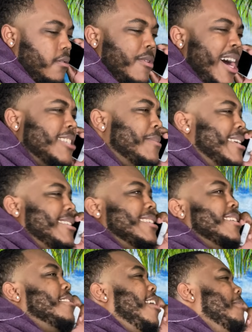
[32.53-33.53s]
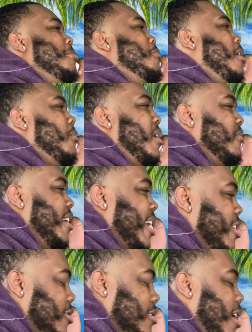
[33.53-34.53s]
Why is my sister calling me while I'm on vacation?